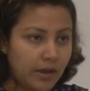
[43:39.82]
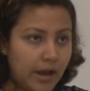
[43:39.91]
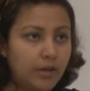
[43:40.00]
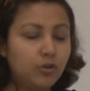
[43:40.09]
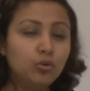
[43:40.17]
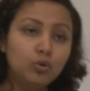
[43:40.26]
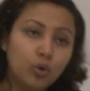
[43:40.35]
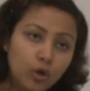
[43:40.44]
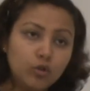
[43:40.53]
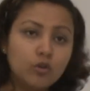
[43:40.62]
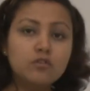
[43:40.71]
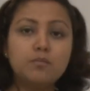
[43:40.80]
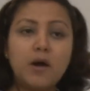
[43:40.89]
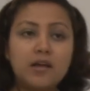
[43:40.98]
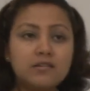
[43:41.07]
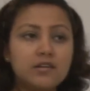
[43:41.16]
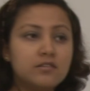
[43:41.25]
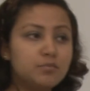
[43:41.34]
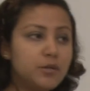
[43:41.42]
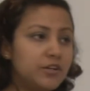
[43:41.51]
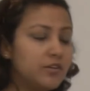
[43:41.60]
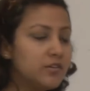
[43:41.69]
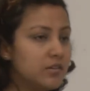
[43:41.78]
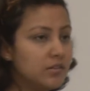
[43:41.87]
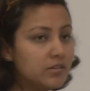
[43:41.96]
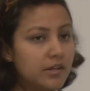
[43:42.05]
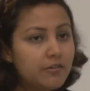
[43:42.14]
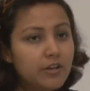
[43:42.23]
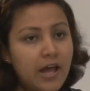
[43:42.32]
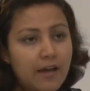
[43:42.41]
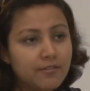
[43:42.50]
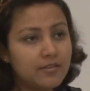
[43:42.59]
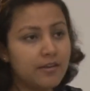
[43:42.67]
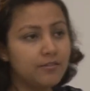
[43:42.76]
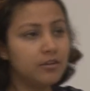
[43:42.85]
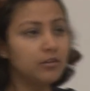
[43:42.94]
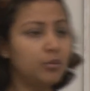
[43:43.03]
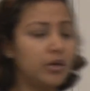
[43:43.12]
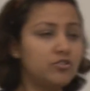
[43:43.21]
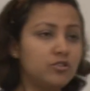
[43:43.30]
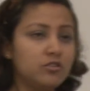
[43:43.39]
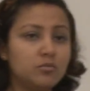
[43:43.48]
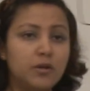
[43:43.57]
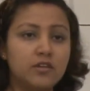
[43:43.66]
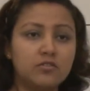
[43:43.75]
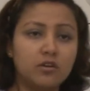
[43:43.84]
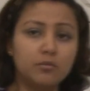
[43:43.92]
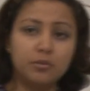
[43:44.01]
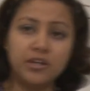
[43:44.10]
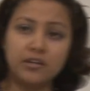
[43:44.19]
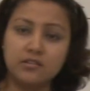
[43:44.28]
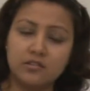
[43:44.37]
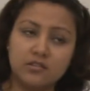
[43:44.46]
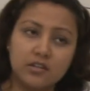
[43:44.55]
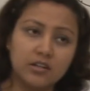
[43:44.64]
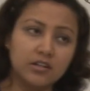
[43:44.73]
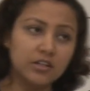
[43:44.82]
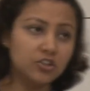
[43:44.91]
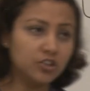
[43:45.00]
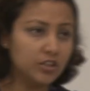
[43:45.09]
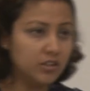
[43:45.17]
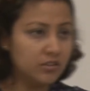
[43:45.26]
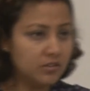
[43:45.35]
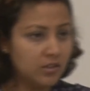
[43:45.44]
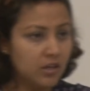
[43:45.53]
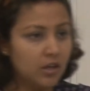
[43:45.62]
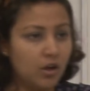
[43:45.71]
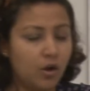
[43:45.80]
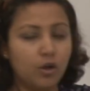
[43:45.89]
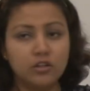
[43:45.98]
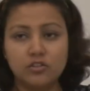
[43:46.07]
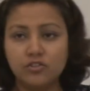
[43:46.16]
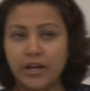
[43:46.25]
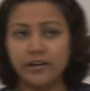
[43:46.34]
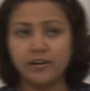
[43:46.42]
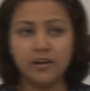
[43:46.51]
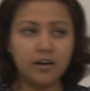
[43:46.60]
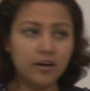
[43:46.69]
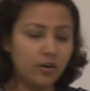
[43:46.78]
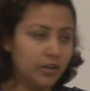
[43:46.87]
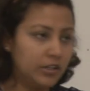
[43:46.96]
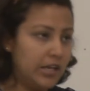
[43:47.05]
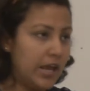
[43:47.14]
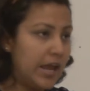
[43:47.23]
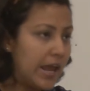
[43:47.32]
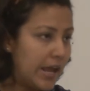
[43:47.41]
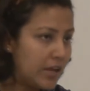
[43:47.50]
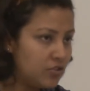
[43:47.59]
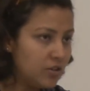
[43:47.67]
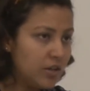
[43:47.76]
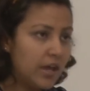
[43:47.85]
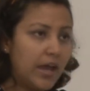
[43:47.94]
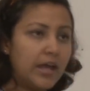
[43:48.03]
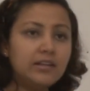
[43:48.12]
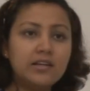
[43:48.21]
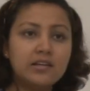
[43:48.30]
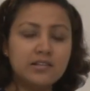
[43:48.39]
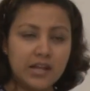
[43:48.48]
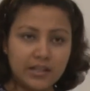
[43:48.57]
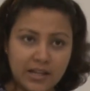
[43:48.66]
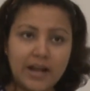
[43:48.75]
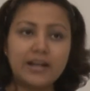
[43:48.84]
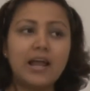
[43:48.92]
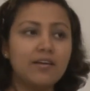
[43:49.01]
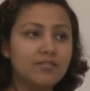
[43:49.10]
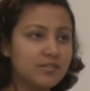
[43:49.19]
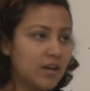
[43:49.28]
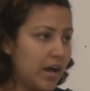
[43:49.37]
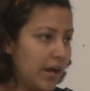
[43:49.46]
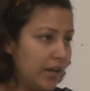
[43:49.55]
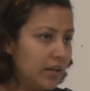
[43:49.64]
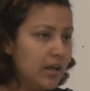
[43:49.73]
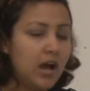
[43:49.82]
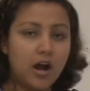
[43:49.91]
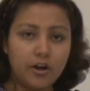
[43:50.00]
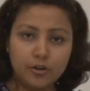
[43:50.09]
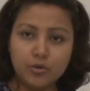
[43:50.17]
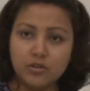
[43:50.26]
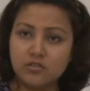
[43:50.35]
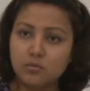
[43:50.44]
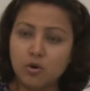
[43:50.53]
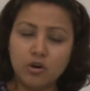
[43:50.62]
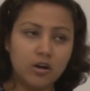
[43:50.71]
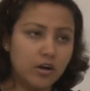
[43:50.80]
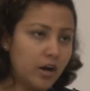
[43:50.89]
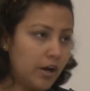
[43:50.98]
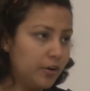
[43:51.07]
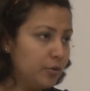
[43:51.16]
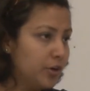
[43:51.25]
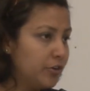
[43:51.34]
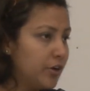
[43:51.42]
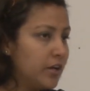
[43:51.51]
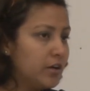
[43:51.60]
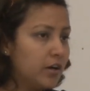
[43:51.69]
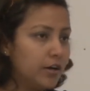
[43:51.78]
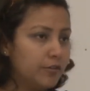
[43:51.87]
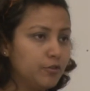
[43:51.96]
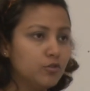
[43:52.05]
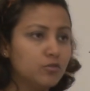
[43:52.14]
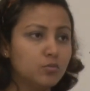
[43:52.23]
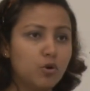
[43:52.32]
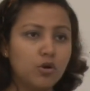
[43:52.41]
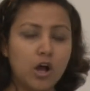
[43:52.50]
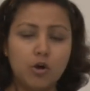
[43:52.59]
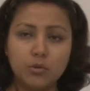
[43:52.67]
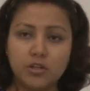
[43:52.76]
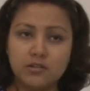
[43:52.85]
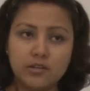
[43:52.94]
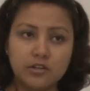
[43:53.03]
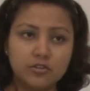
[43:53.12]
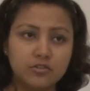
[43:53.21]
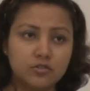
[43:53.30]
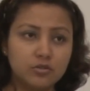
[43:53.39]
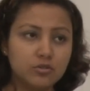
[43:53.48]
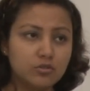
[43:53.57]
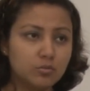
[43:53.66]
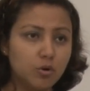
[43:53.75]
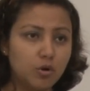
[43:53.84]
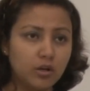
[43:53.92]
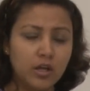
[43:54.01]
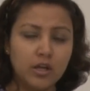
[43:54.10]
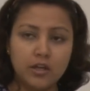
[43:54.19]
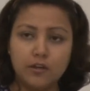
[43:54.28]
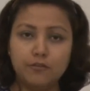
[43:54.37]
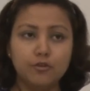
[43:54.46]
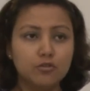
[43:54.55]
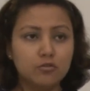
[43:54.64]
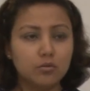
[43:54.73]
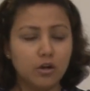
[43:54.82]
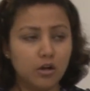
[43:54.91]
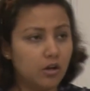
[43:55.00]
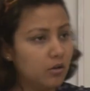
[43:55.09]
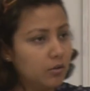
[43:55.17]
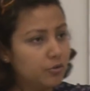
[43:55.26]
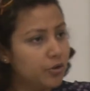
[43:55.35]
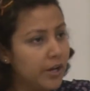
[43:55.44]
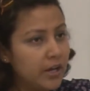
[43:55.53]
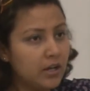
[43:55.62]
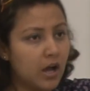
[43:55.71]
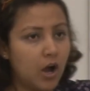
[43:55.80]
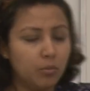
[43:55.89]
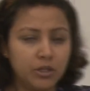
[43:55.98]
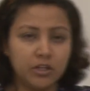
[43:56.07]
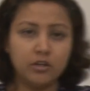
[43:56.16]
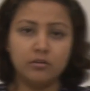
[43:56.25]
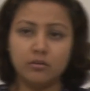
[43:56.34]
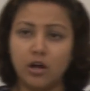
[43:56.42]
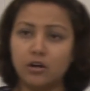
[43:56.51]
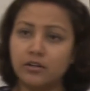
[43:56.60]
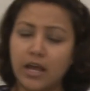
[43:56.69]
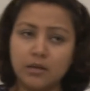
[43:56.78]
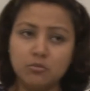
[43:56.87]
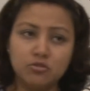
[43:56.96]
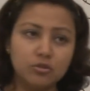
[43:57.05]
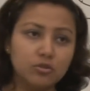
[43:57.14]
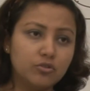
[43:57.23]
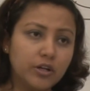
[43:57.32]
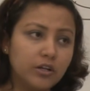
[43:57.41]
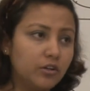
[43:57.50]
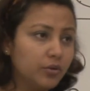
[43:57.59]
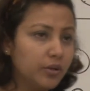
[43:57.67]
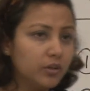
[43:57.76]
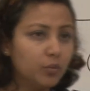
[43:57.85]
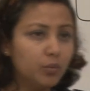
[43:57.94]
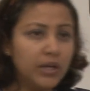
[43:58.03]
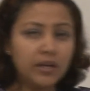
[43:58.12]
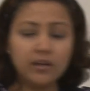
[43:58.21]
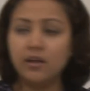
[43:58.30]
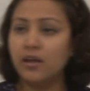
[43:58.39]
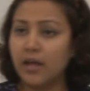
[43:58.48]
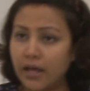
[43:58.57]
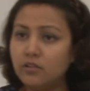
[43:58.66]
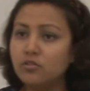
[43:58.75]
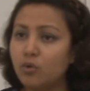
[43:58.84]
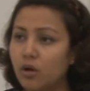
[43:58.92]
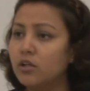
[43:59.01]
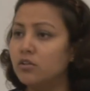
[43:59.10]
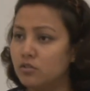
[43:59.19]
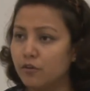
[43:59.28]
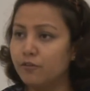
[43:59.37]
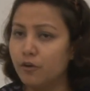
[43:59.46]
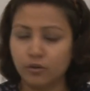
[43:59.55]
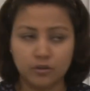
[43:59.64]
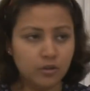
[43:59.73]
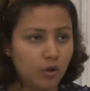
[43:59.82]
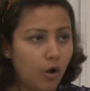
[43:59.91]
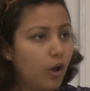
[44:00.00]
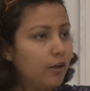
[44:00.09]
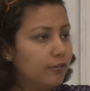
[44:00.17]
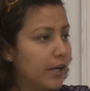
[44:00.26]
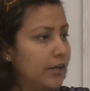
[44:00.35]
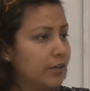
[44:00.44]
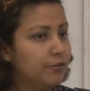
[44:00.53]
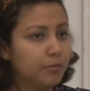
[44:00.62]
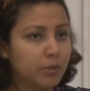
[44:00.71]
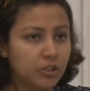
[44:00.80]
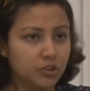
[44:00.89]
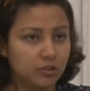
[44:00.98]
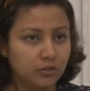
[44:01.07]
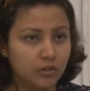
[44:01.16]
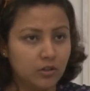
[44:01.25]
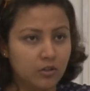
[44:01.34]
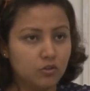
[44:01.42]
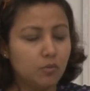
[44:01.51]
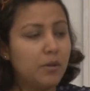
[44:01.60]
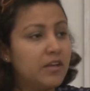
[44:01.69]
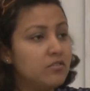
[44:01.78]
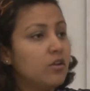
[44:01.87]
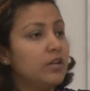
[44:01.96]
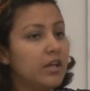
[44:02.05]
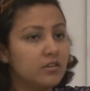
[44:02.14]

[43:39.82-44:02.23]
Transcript: And to know those past experiences, they will have several questions based on pre-existing conditions, on the gender, on the age and things like that. Lifestyle, are you a smoker, are you a drinker? If you smoke, how many cigarettes do you smoke? If you uh, drink, how many uh, times do you drink during the week? And so on and so forth. All of that information. So, based on the